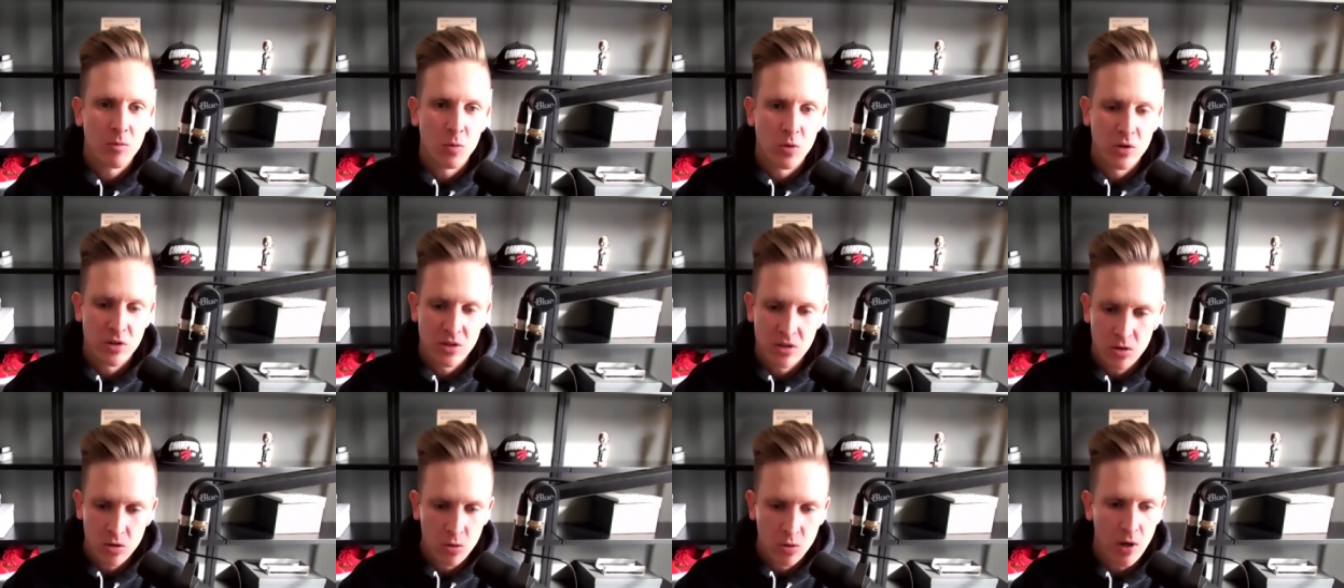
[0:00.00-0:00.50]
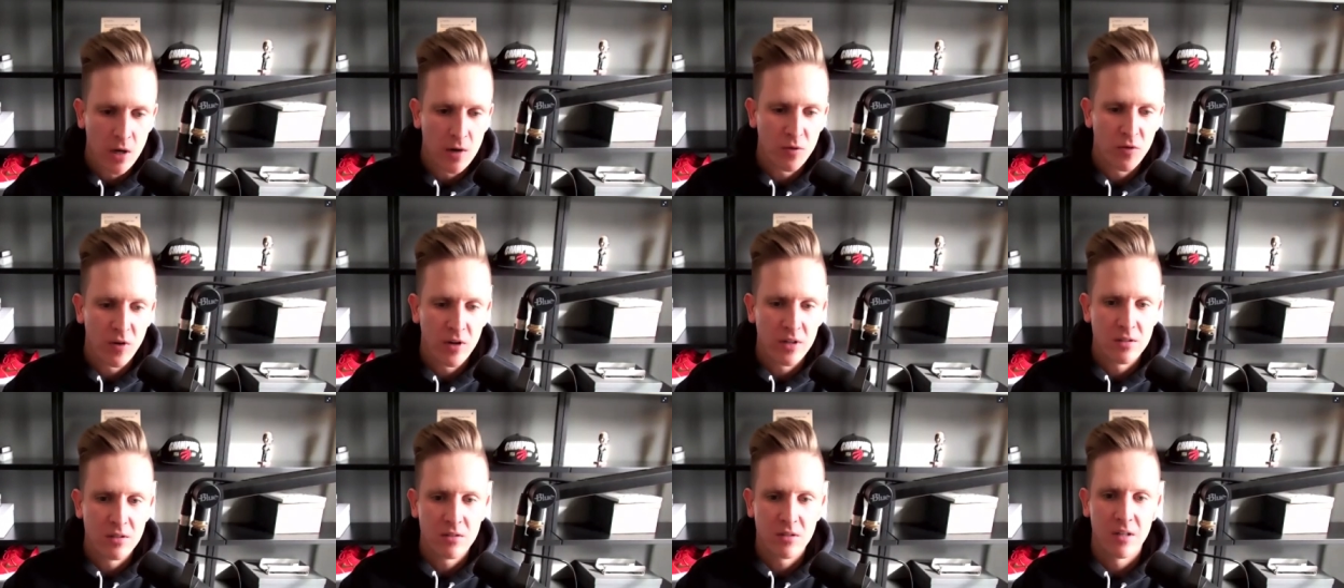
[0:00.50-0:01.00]
We're still great
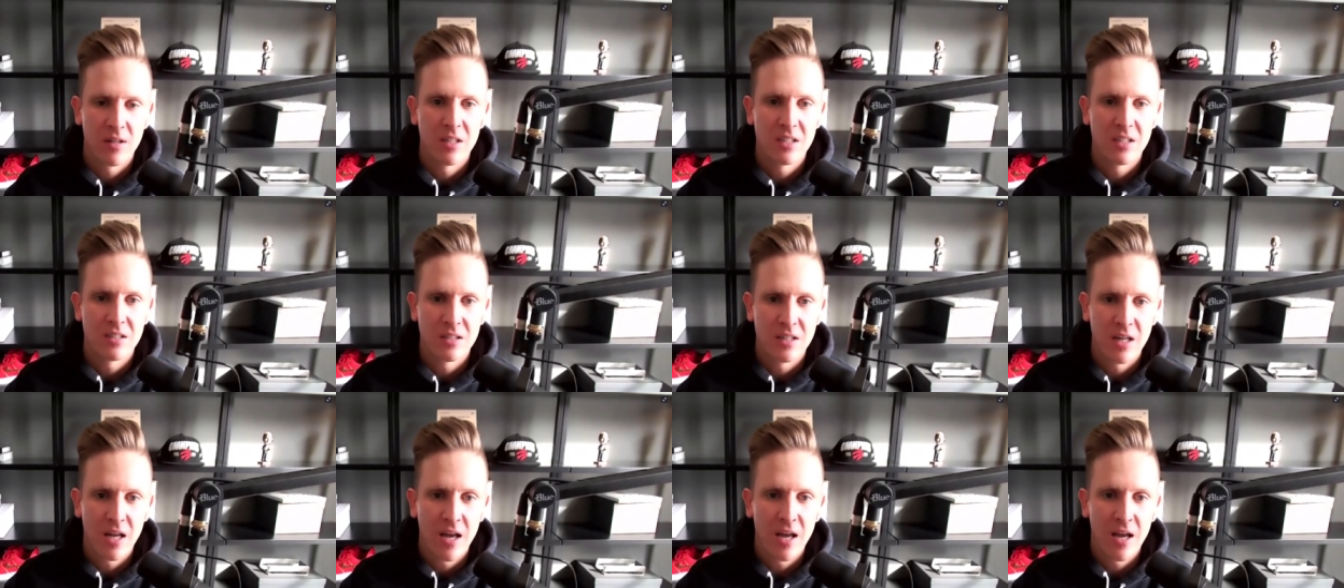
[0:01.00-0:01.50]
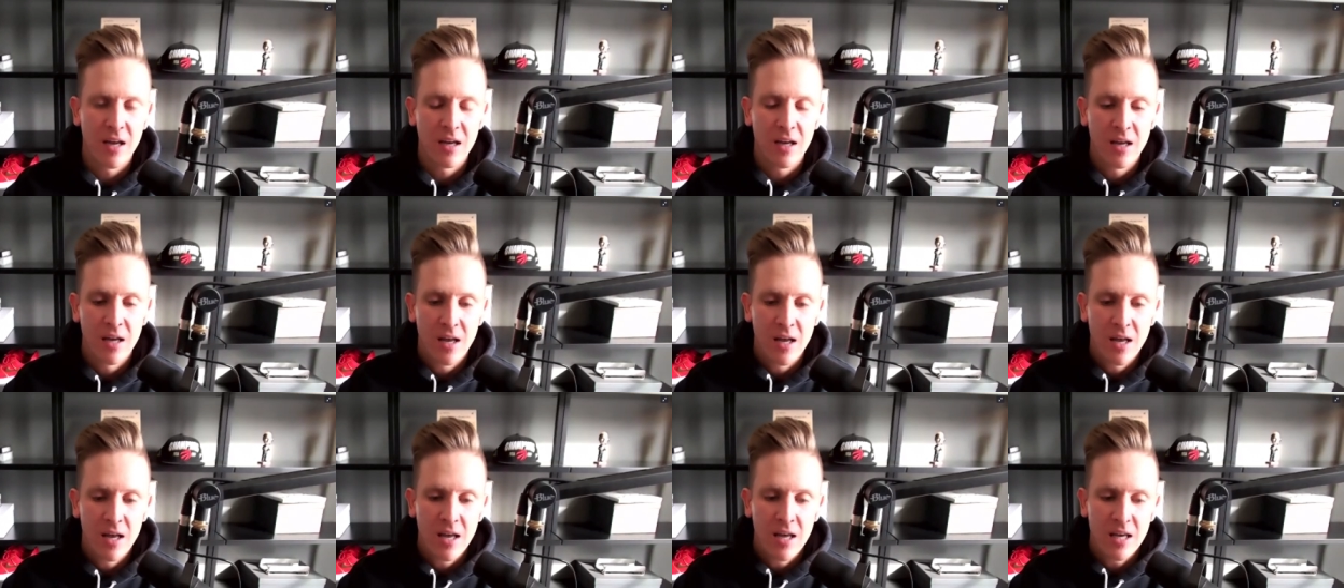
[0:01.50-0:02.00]
friends to this day.